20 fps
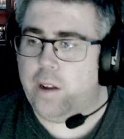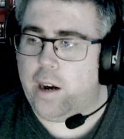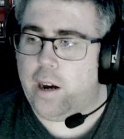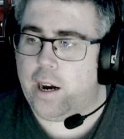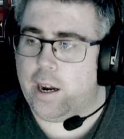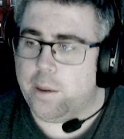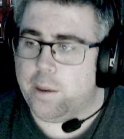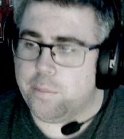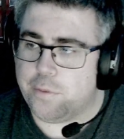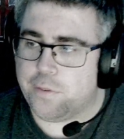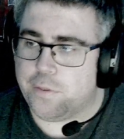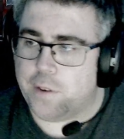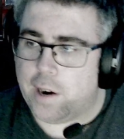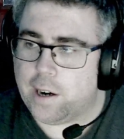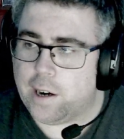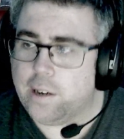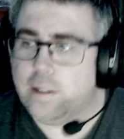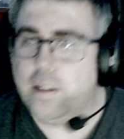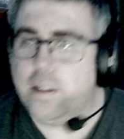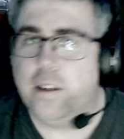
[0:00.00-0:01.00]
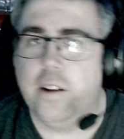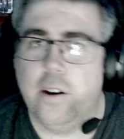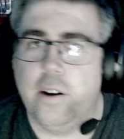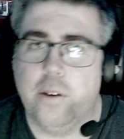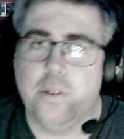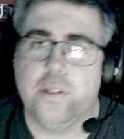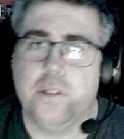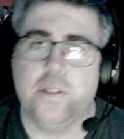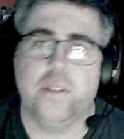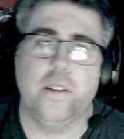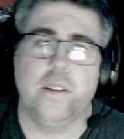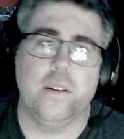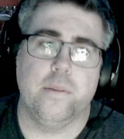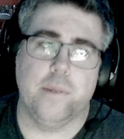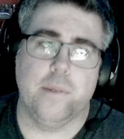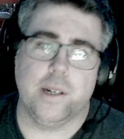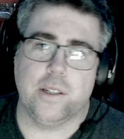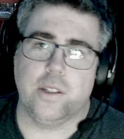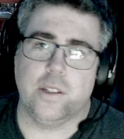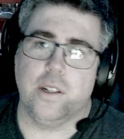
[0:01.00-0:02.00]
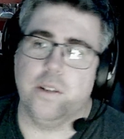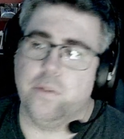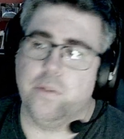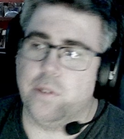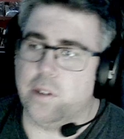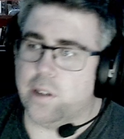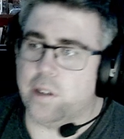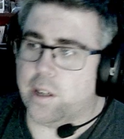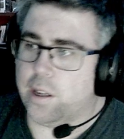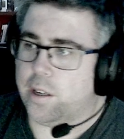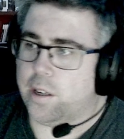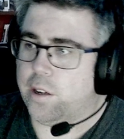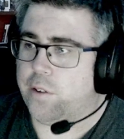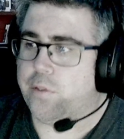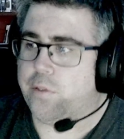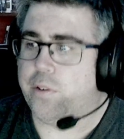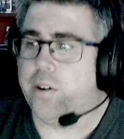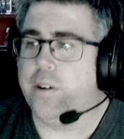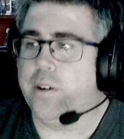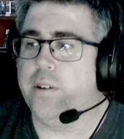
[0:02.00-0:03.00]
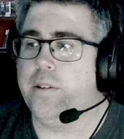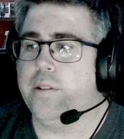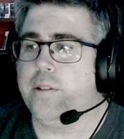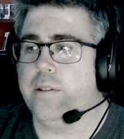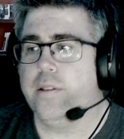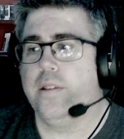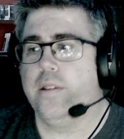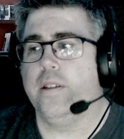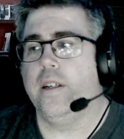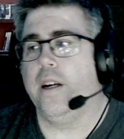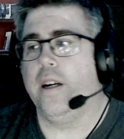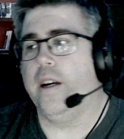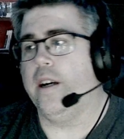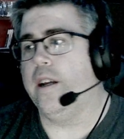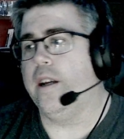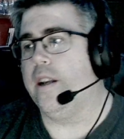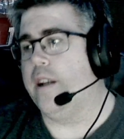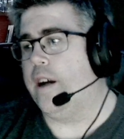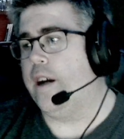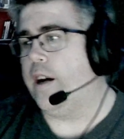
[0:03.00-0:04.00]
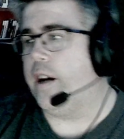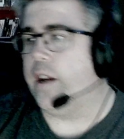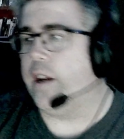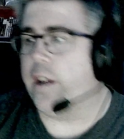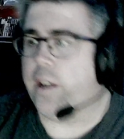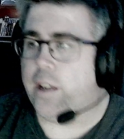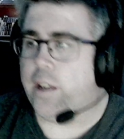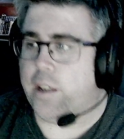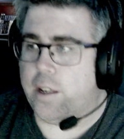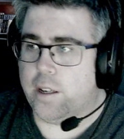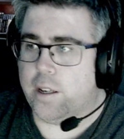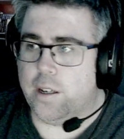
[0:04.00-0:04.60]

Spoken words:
I'm finally noticing myself looking different, and I